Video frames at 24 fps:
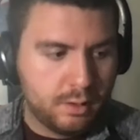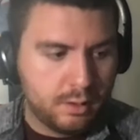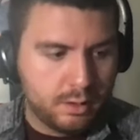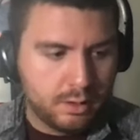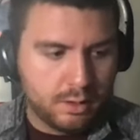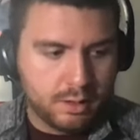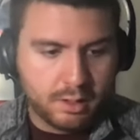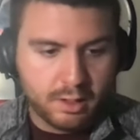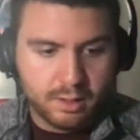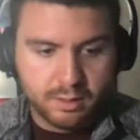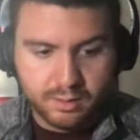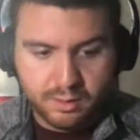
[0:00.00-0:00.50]

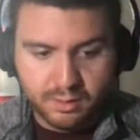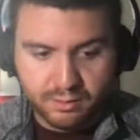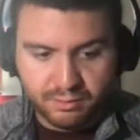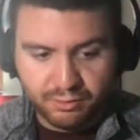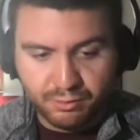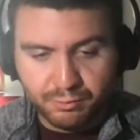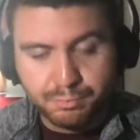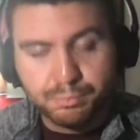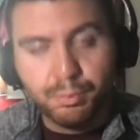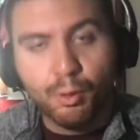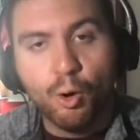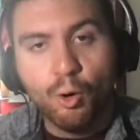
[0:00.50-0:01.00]
again, this
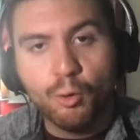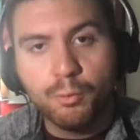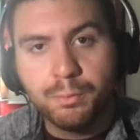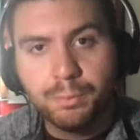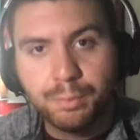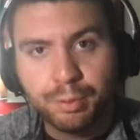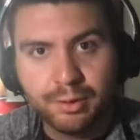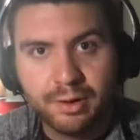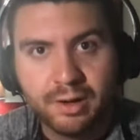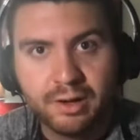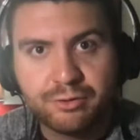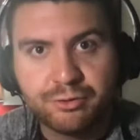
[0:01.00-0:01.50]
is bold
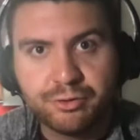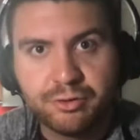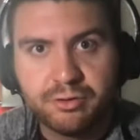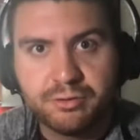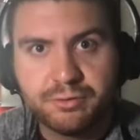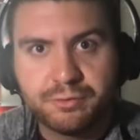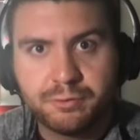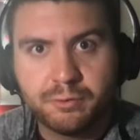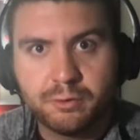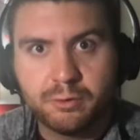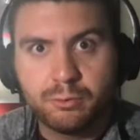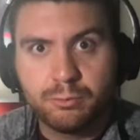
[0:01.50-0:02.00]
predictions
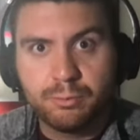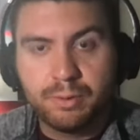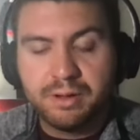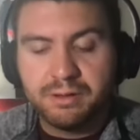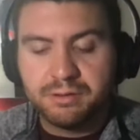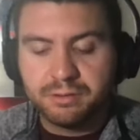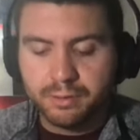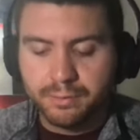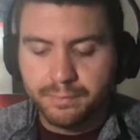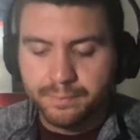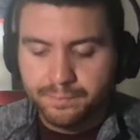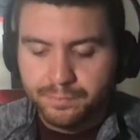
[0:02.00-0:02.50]
for a
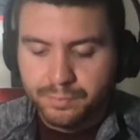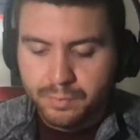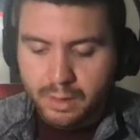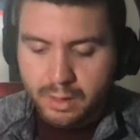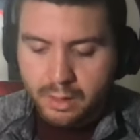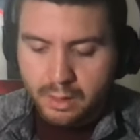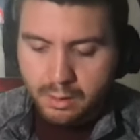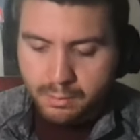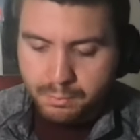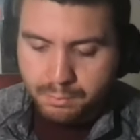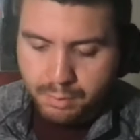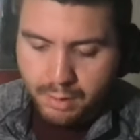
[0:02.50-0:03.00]
reason,
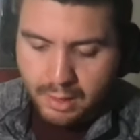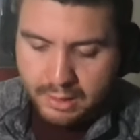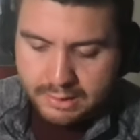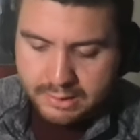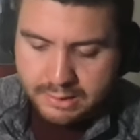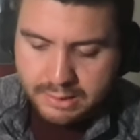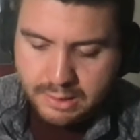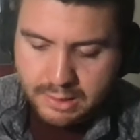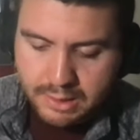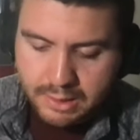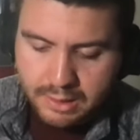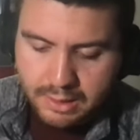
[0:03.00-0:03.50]

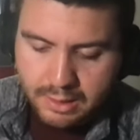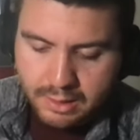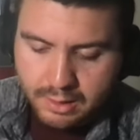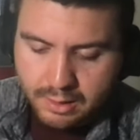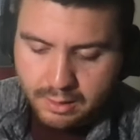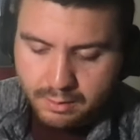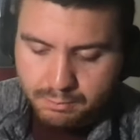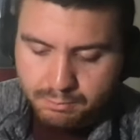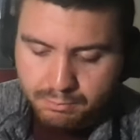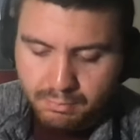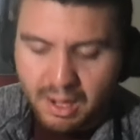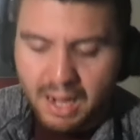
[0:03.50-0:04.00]
but
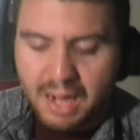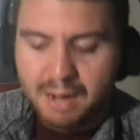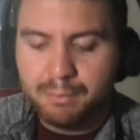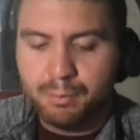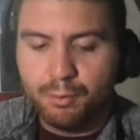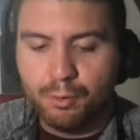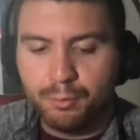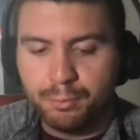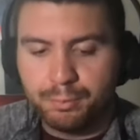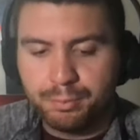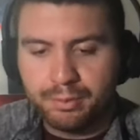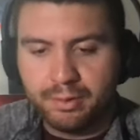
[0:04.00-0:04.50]
my
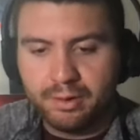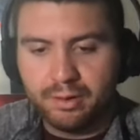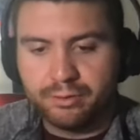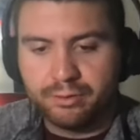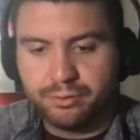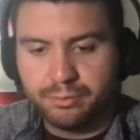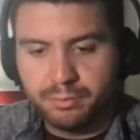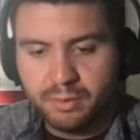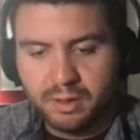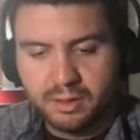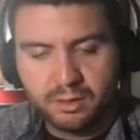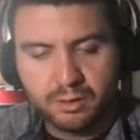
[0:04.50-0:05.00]
bold
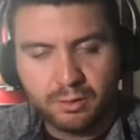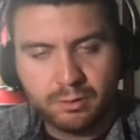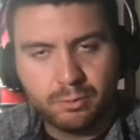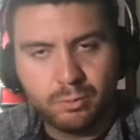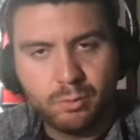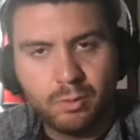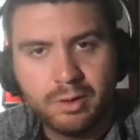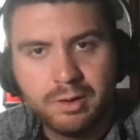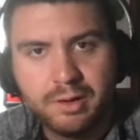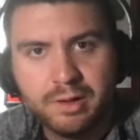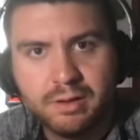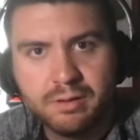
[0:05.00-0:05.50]
prediction, my third
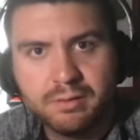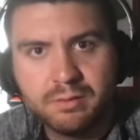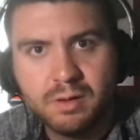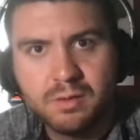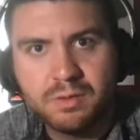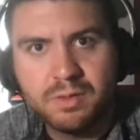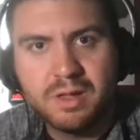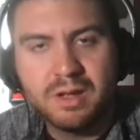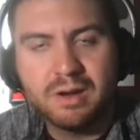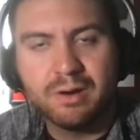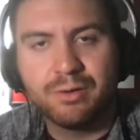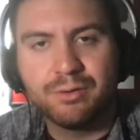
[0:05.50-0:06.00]
one, is
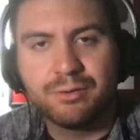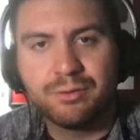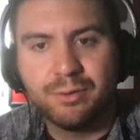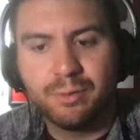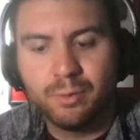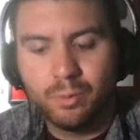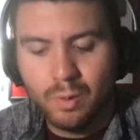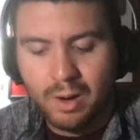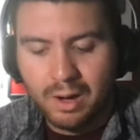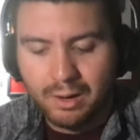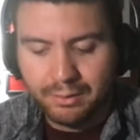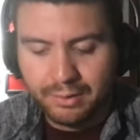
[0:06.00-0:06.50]
that the
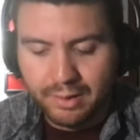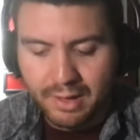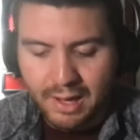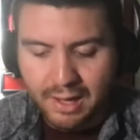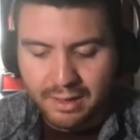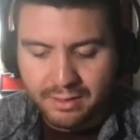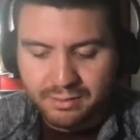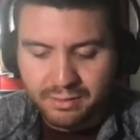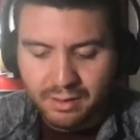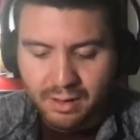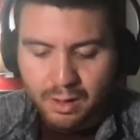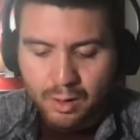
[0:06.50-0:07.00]
Arizona
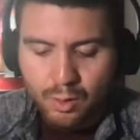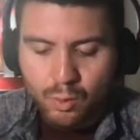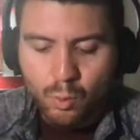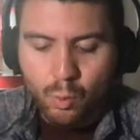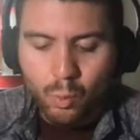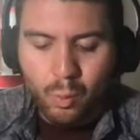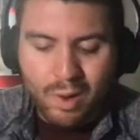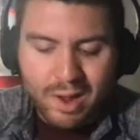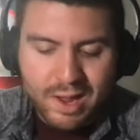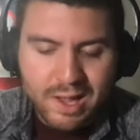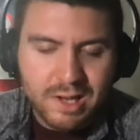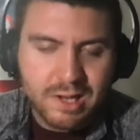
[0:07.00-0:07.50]
Wildcats
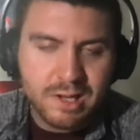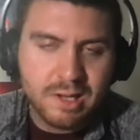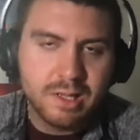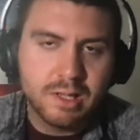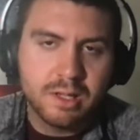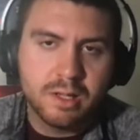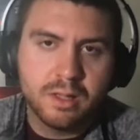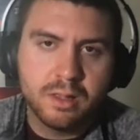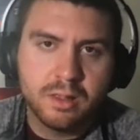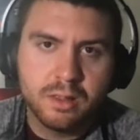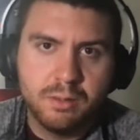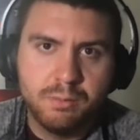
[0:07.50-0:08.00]
win
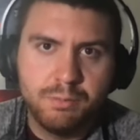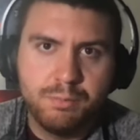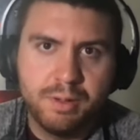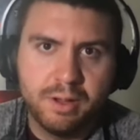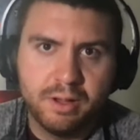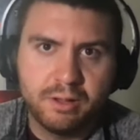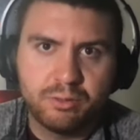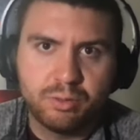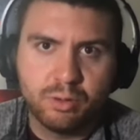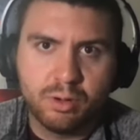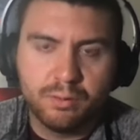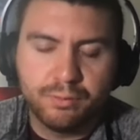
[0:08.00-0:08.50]
the
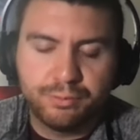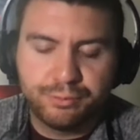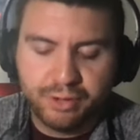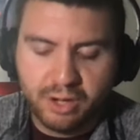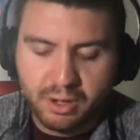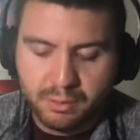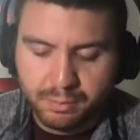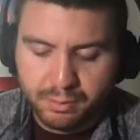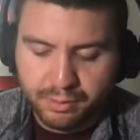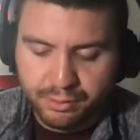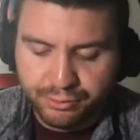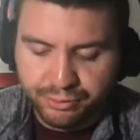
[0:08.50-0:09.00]
Big 12
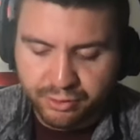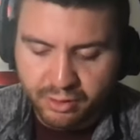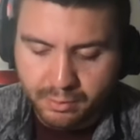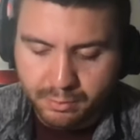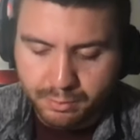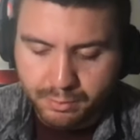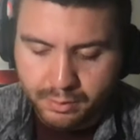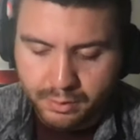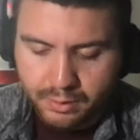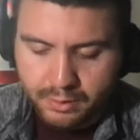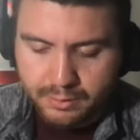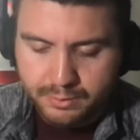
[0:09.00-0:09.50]

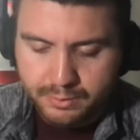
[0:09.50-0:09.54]
championship